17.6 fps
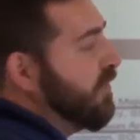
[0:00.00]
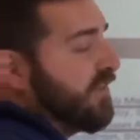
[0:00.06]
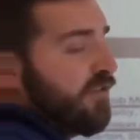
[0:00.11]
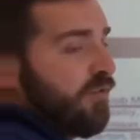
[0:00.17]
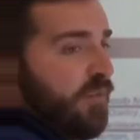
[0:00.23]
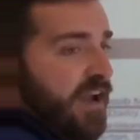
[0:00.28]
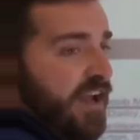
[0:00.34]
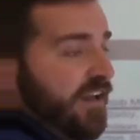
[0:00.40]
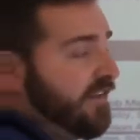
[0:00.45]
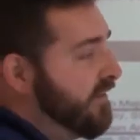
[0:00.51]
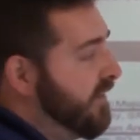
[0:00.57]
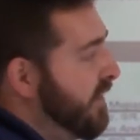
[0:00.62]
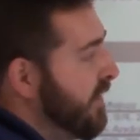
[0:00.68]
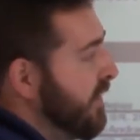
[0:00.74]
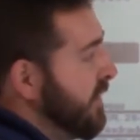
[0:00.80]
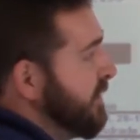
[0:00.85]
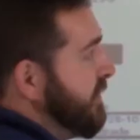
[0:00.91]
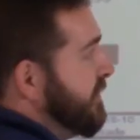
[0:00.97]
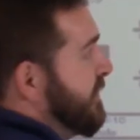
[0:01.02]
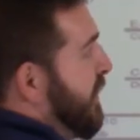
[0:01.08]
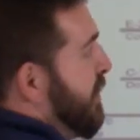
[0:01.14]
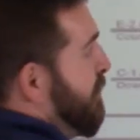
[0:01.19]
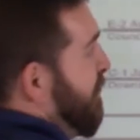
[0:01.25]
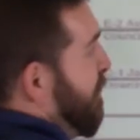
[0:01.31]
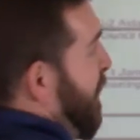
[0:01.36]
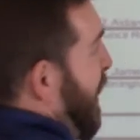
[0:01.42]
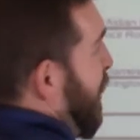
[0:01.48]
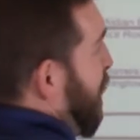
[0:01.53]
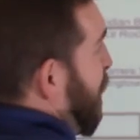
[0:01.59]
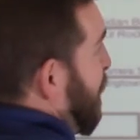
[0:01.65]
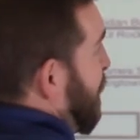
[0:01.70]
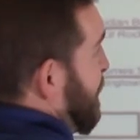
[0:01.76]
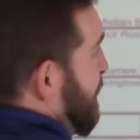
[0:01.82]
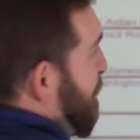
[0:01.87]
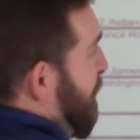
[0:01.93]
with the win to set up a
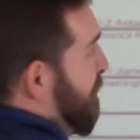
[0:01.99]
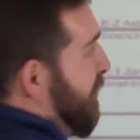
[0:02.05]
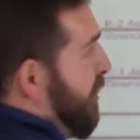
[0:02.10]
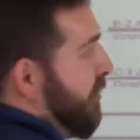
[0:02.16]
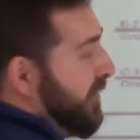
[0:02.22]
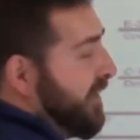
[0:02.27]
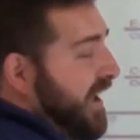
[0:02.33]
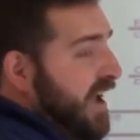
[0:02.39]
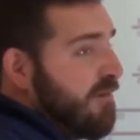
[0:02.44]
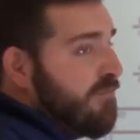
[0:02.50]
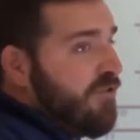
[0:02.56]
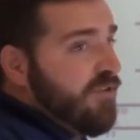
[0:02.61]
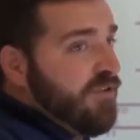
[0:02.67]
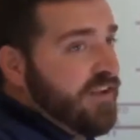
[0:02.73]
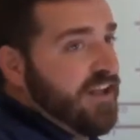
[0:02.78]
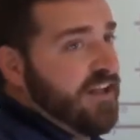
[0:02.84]
semifinal Campbell.